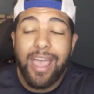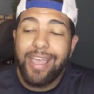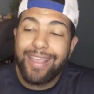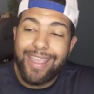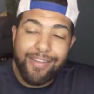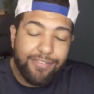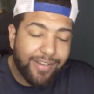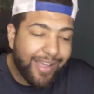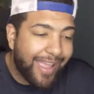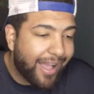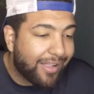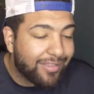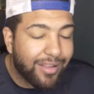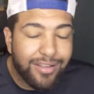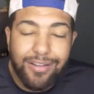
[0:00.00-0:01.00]
gave
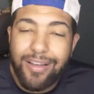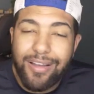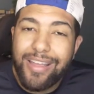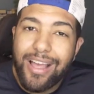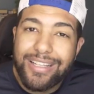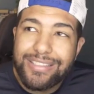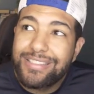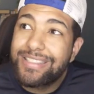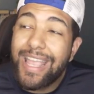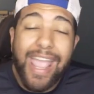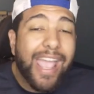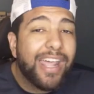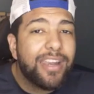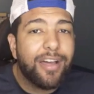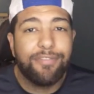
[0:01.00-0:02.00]
a
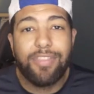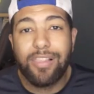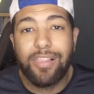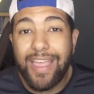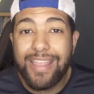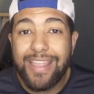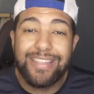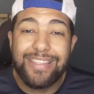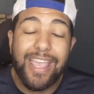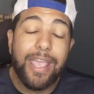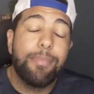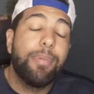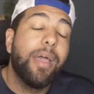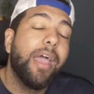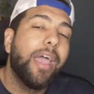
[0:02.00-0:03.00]
scan of the landscape,